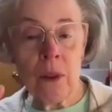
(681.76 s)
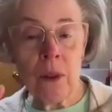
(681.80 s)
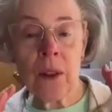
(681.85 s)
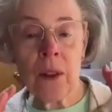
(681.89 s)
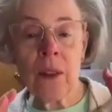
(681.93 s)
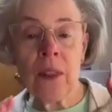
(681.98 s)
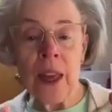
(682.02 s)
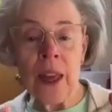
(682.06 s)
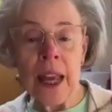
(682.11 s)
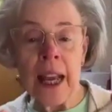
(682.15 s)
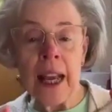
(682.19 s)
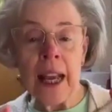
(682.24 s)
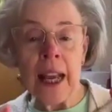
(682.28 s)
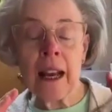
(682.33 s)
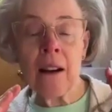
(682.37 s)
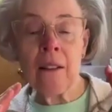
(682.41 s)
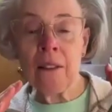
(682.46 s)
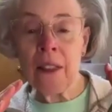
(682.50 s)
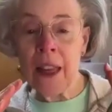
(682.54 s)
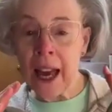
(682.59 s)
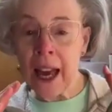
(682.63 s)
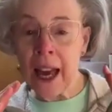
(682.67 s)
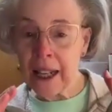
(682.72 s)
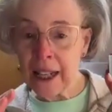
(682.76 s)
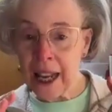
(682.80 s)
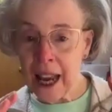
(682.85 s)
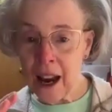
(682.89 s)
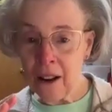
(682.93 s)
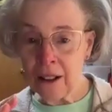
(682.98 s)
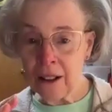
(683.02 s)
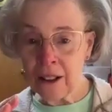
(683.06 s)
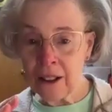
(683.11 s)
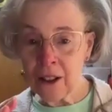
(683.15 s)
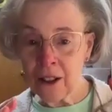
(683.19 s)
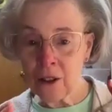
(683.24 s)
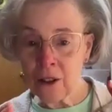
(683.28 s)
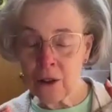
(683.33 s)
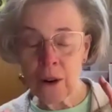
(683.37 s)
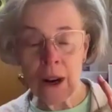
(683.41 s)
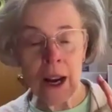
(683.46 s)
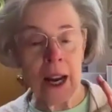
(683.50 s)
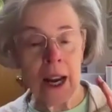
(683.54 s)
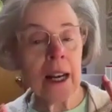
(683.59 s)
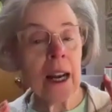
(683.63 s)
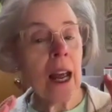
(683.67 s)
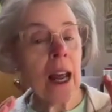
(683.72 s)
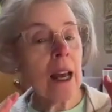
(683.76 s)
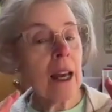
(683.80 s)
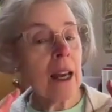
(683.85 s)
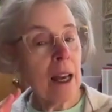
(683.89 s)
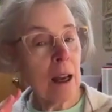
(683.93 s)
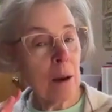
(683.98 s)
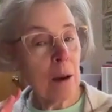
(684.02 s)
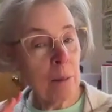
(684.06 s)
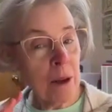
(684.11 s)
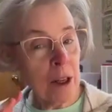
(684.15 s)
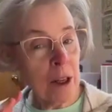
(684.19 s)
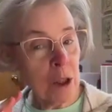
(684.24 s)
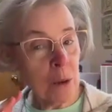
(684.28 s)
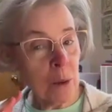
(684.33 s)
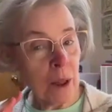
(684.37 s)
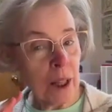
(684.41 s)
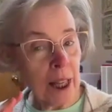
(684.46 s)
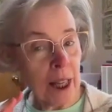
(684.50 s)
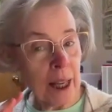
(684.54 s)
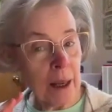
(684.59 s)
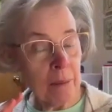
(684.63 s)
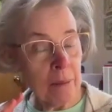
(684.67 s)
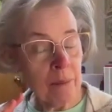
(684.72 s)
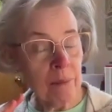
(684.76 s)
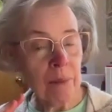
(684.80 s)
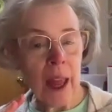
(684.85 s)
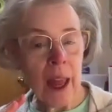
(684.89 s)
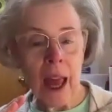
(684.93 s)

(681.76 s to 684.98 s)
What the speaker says: the thing of that character trait habitually.